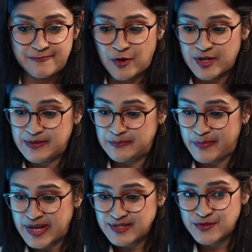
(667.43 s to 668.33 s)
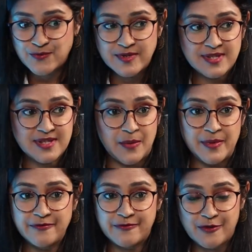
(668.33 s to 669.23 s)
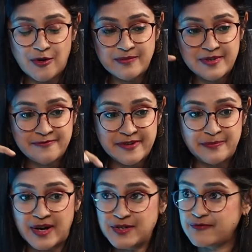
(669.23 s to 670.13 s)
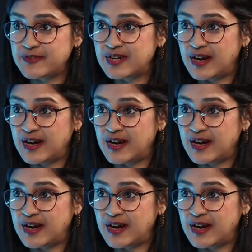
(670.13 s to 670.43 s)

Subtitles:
have got the best students coming from different parts of the